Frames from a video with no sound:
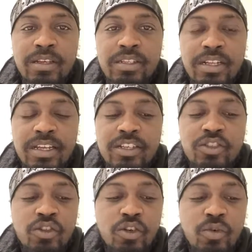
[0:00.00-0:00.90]
to let
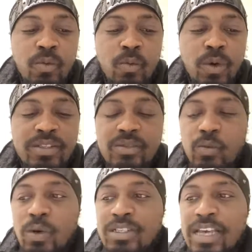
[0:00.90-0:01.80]
us know
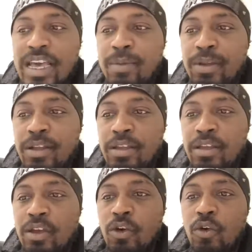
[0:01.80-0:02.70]
what's happening,
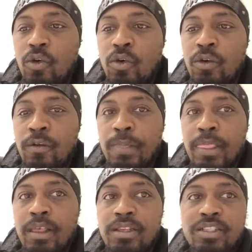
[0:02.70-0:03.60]
or
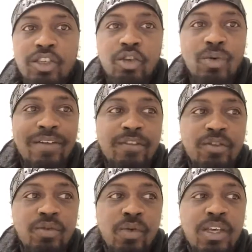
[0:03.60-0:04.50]
listen, you have to
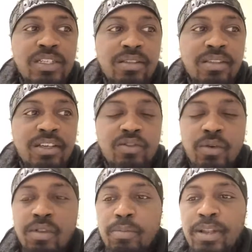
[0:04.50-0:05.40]
do this and this,
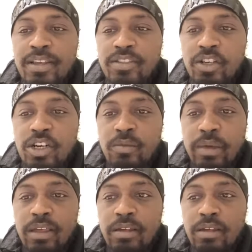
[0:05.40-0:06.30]
or the plagues are
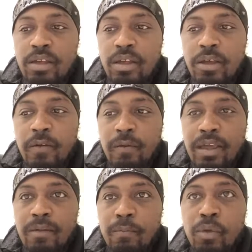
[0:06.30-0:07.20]
coming.
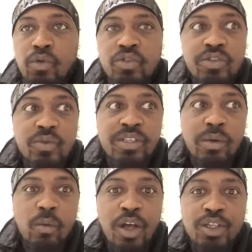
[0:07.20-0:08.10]
Right. Moses was
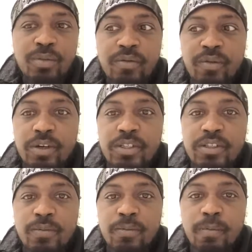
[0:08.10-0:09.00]
a watchman for us.